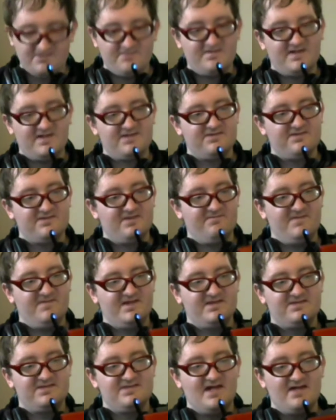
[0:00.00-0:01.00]
I think
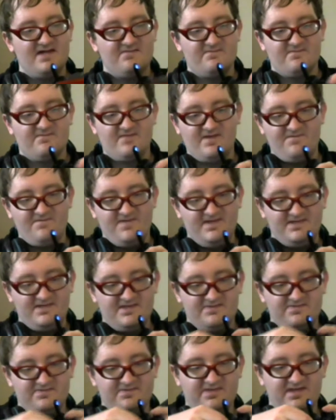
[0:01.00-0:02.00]
it's not. I think
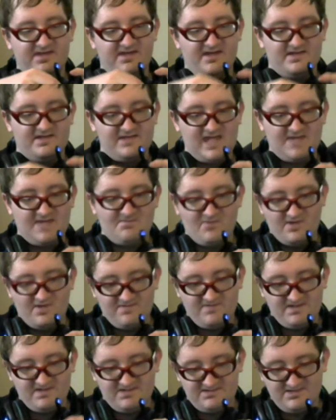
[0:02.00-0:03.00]
that the Game Boy
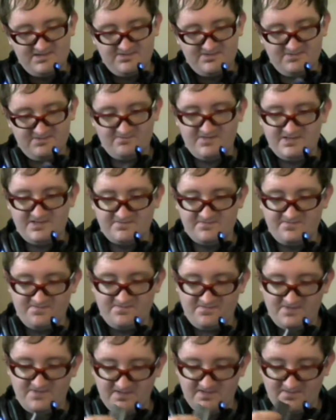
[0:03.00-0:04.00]
Advance is region
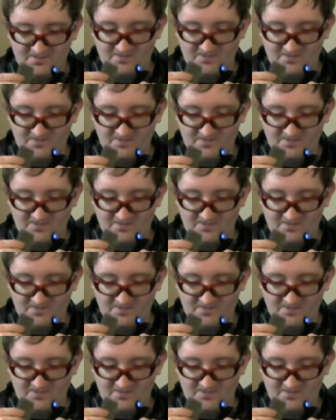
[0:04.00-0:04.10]
free.